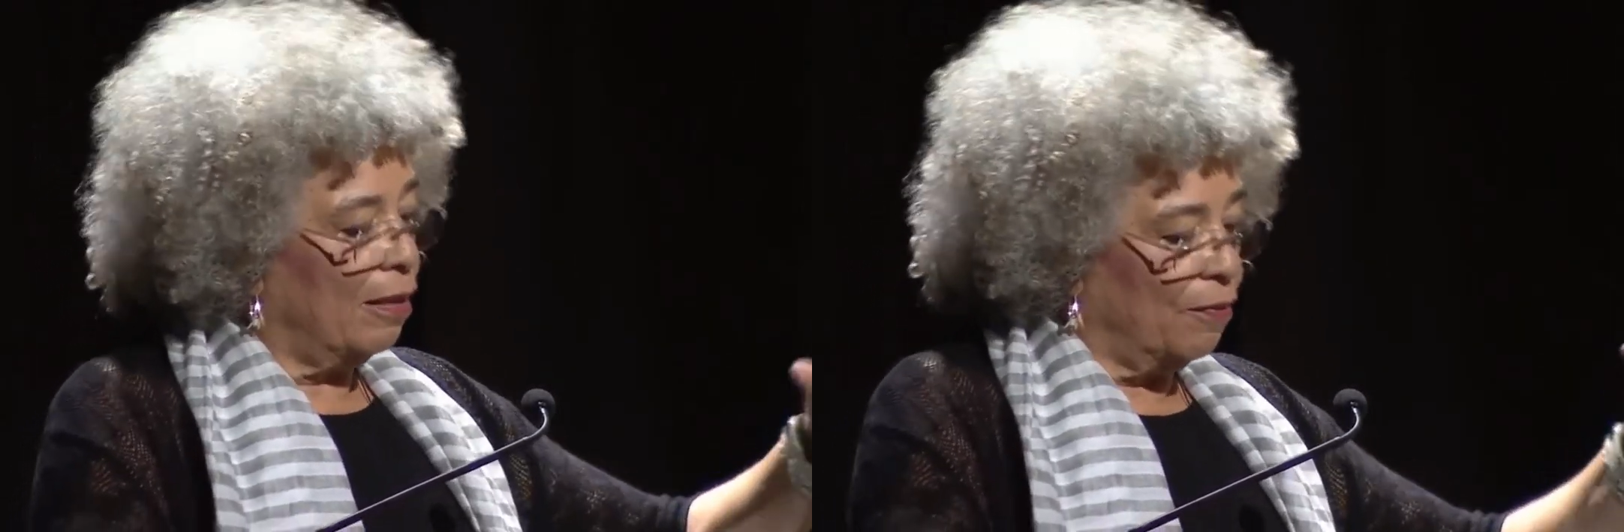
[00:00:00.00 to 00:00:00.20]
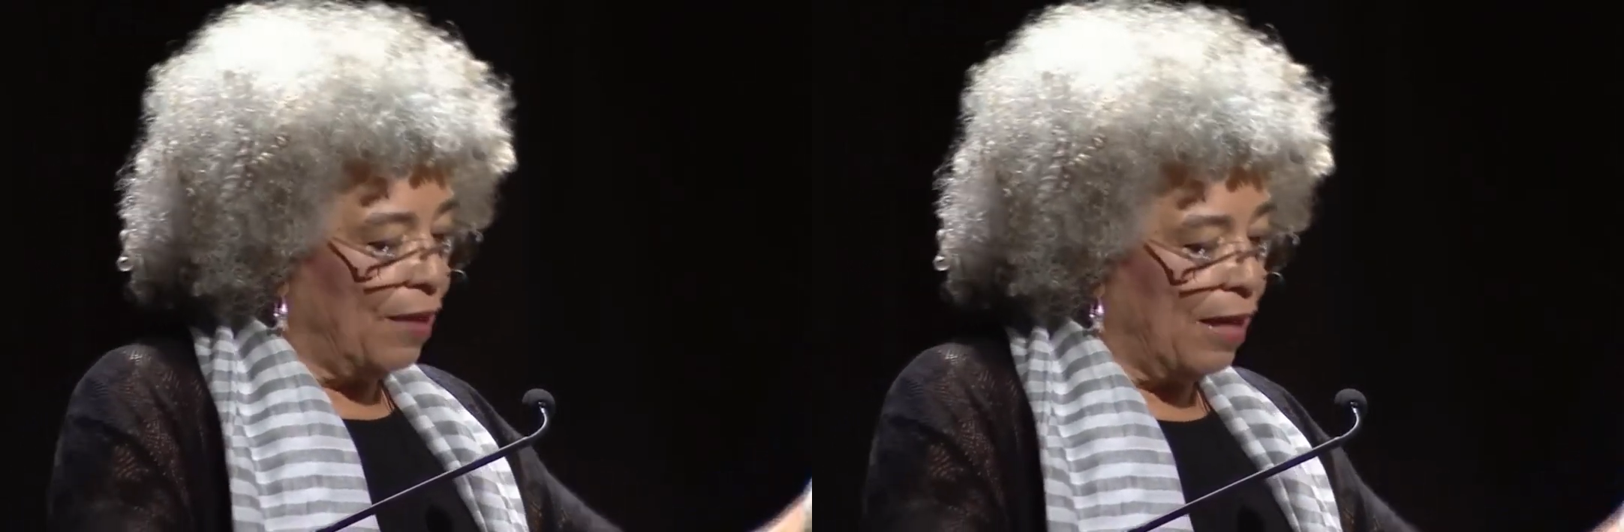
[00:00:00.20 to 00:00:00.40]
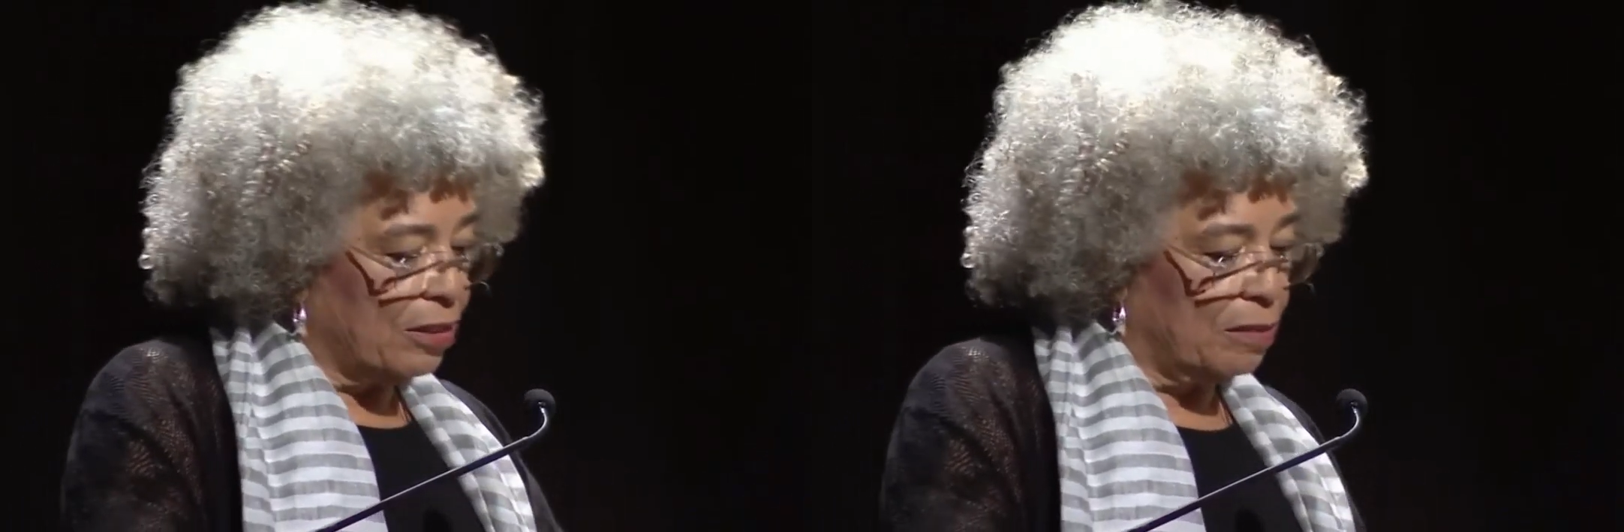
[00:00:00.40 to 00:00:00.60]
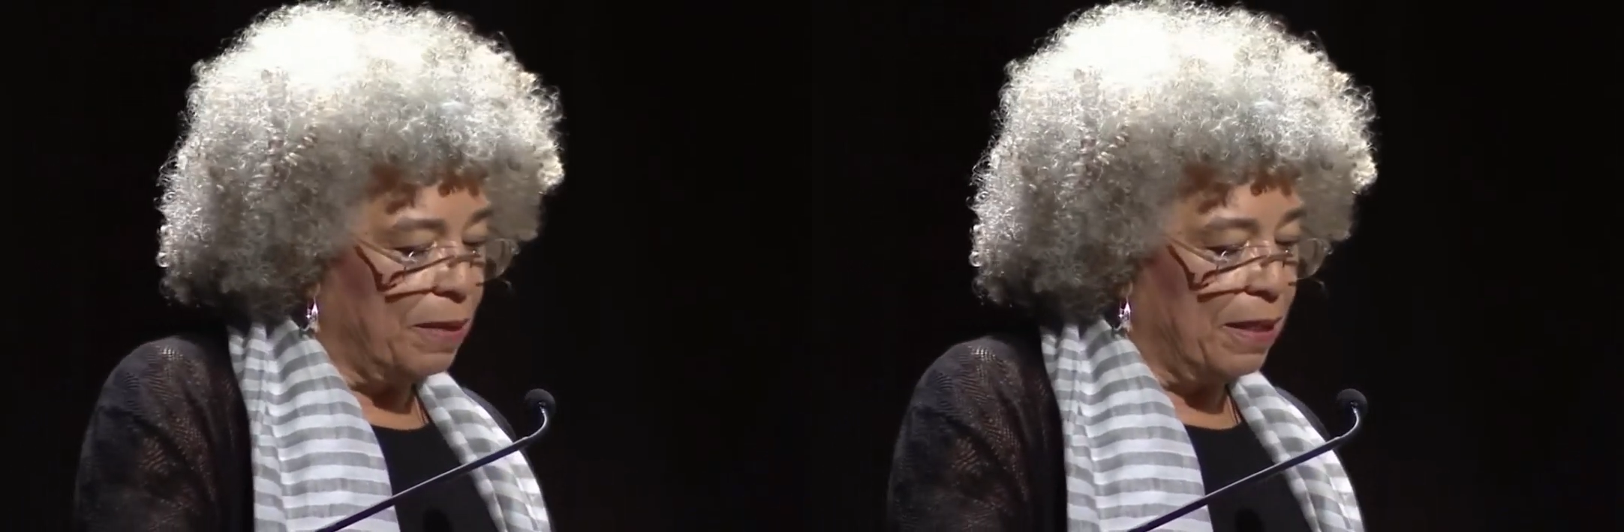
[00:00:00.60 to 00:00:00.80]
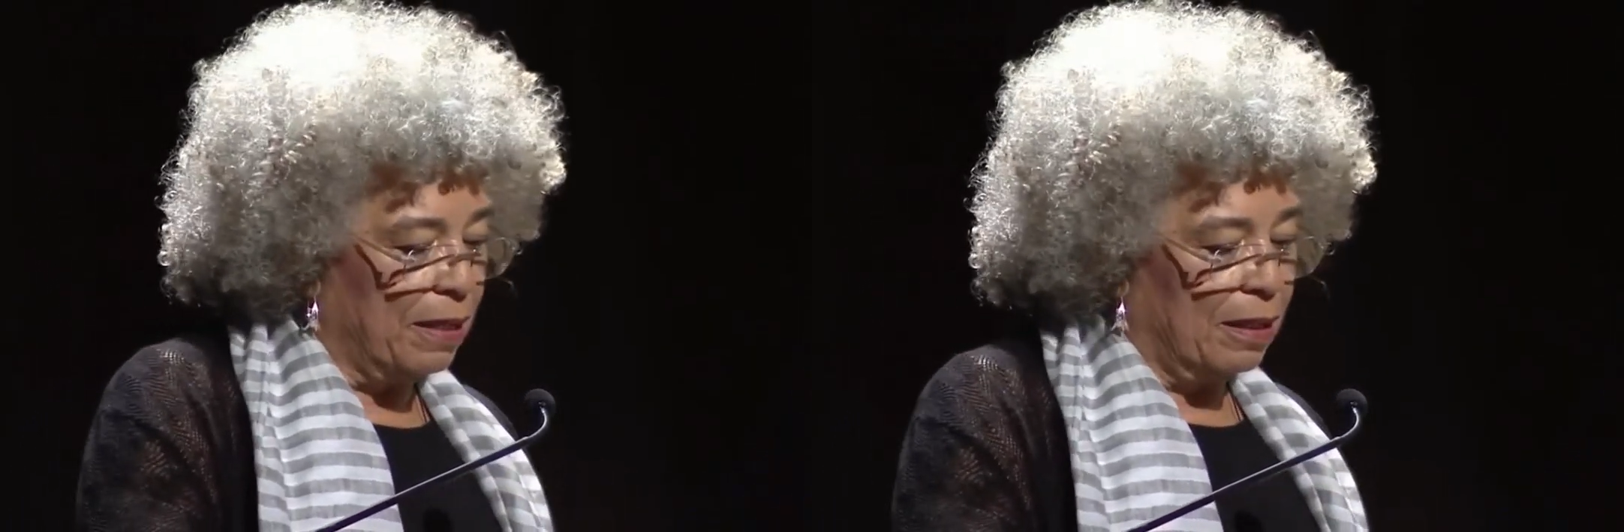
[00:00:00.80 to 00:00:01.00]

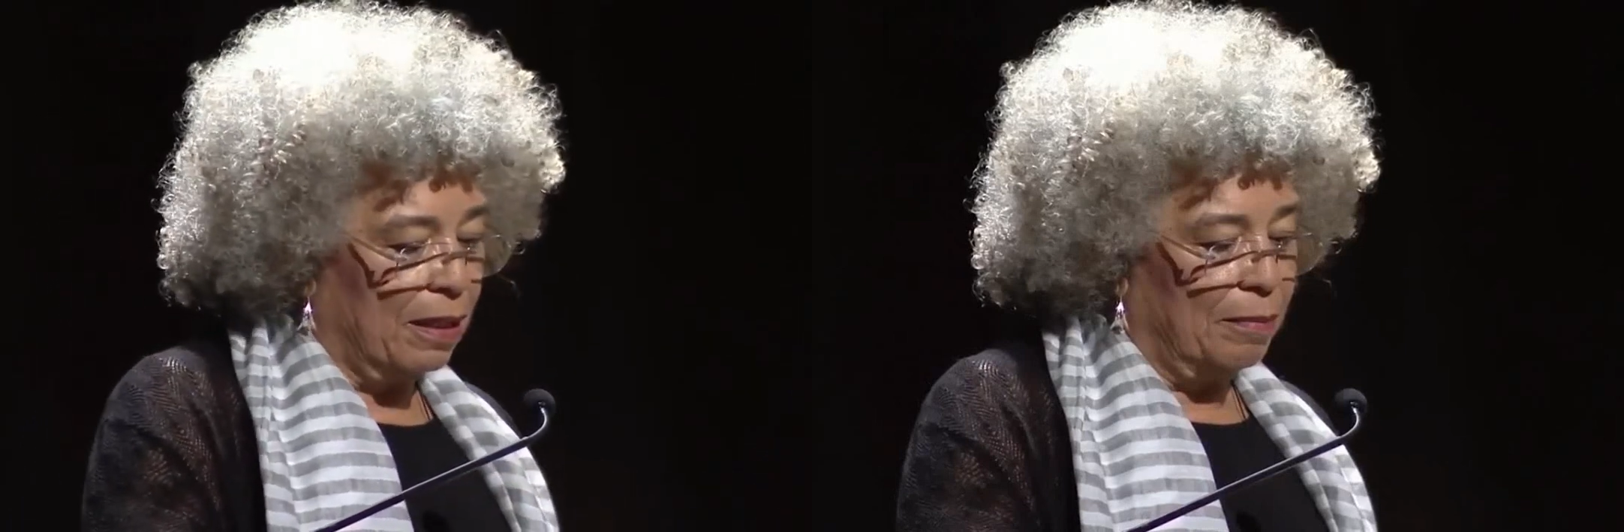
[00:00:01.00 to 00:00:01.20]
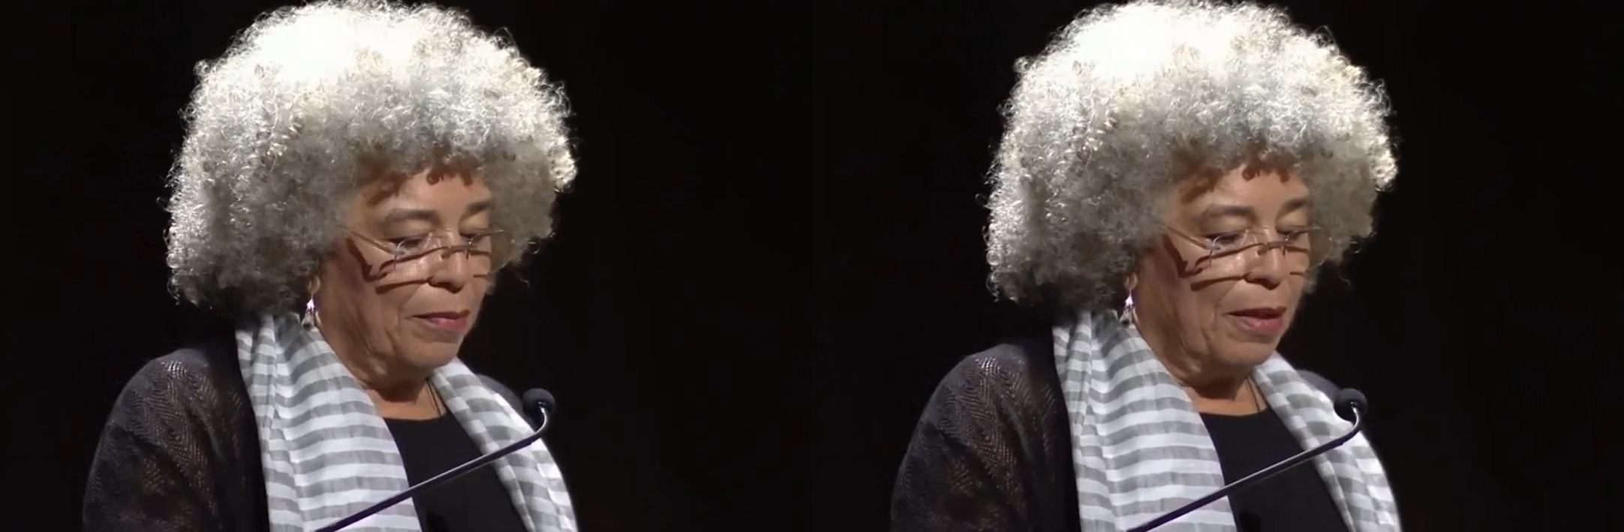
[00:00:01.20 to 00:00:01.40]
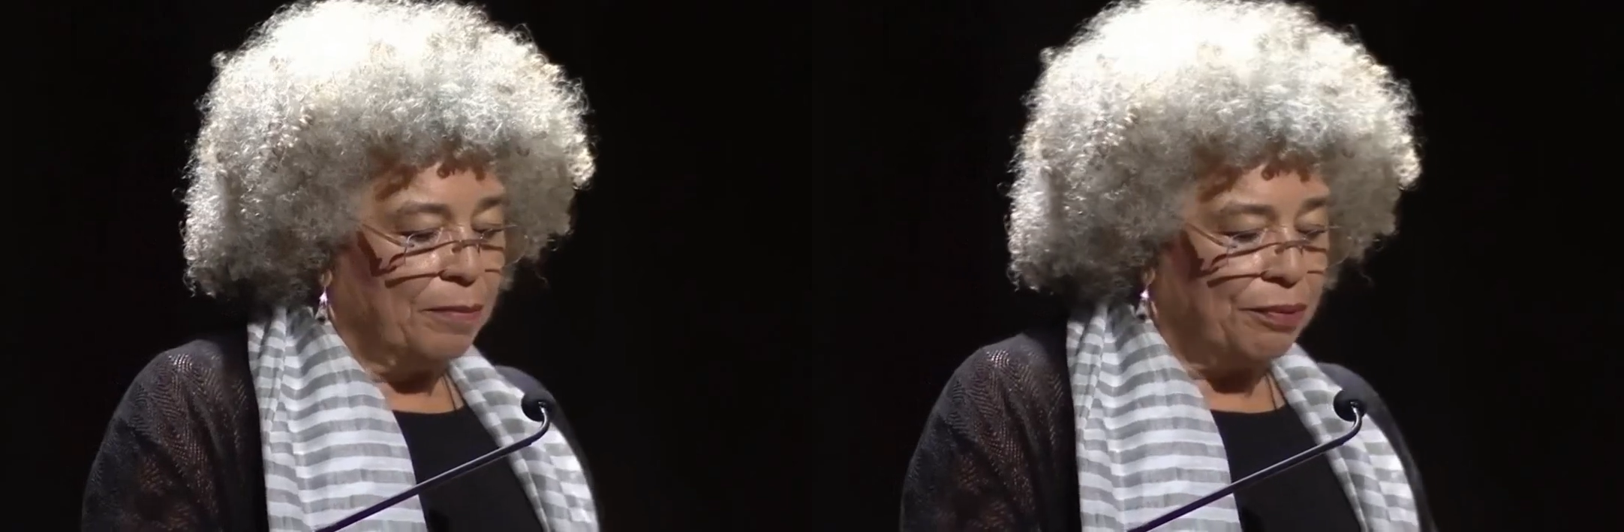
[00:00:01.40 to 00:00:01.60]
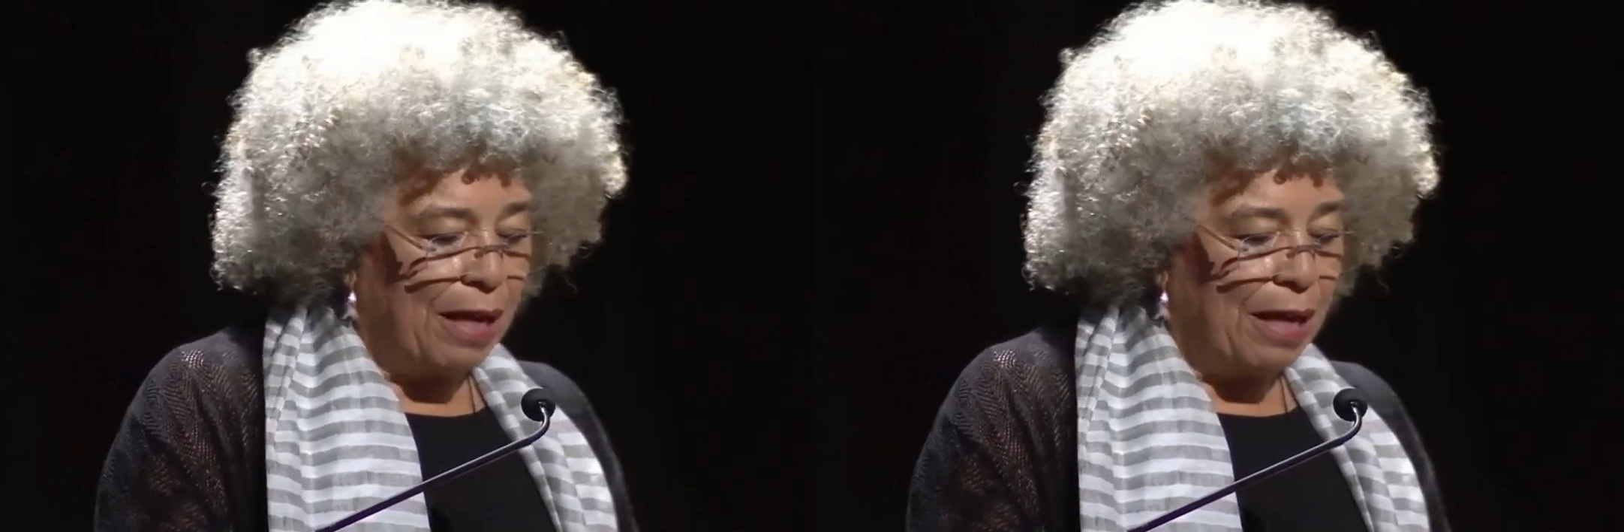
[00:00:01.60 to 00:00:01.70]
investment in